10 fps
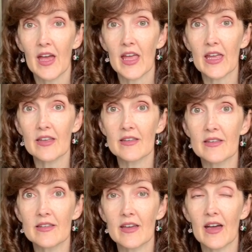
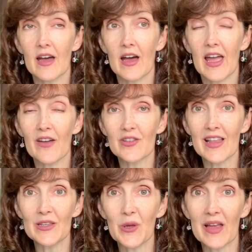And I have to
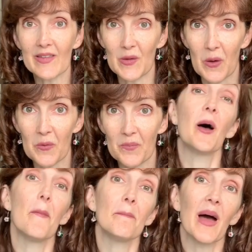let you guys know,
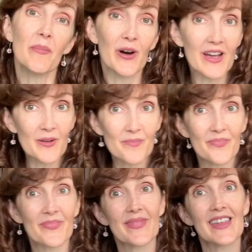my book,
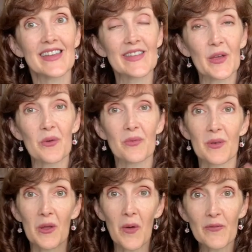so
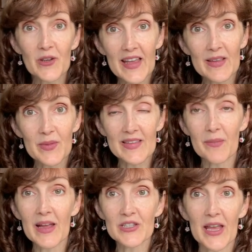no advertisements on
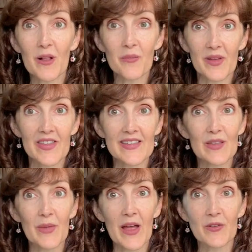my channel, but this
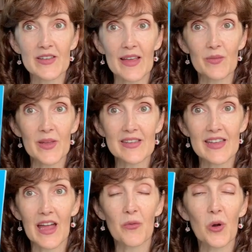is my advertisement.
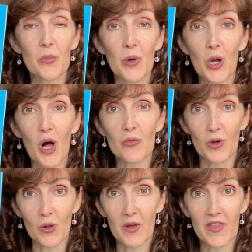I wrote a book called
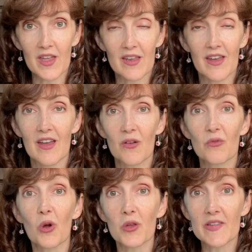Roll With It.
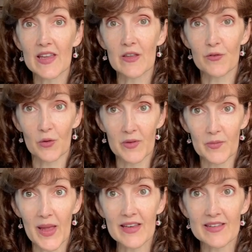Roll stands for
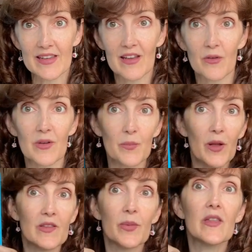respect,
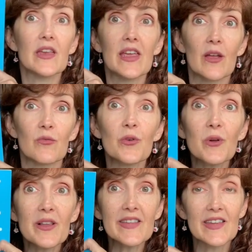responsibility and
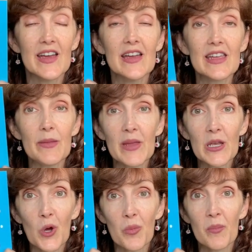rules, keeping
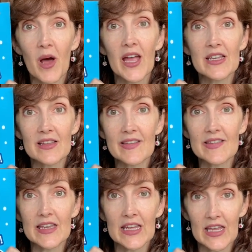an open mind,
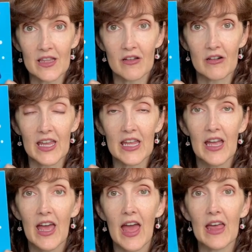listening and learning.
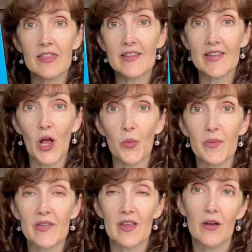And this
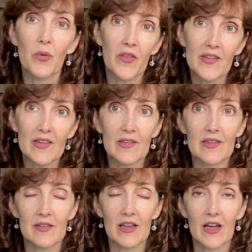helps, well, this
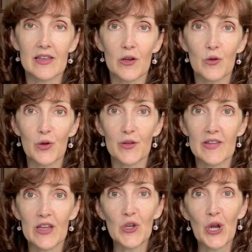is geared towards
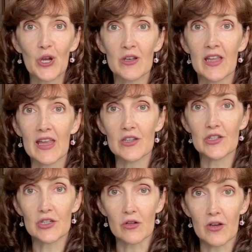kindergarten
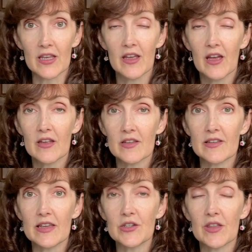age children to
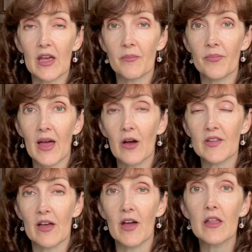teach them how
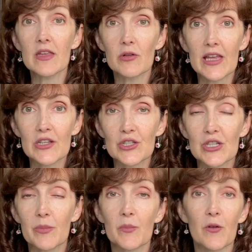to have healthy
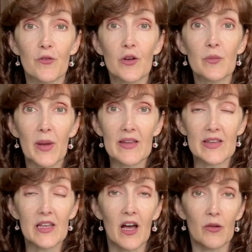relationships by first
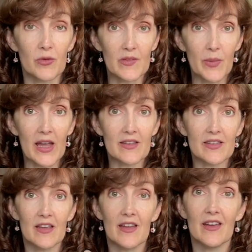basing it on
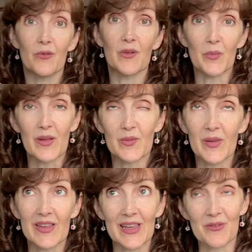respect,
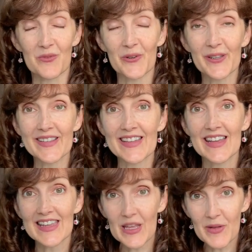responsibility and rules,
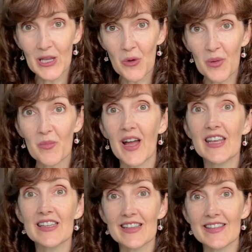keeping an open
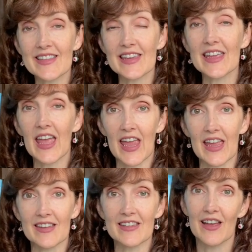mind, listening
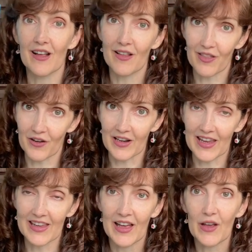and
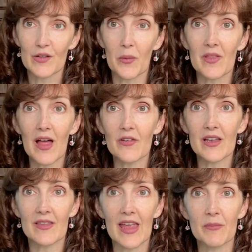learning. So I would love
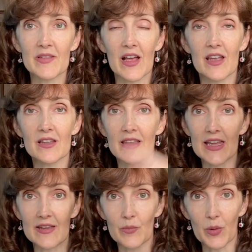it. The Amazon
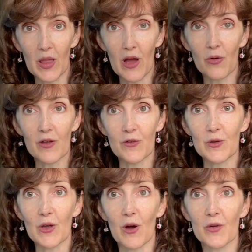link is below if
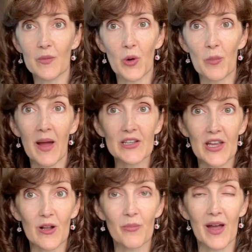you'd go support my
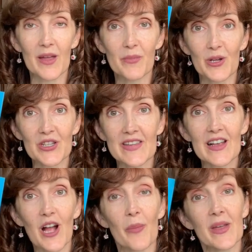channel by purchasing
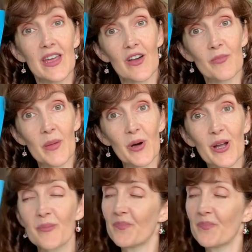a copy of my book.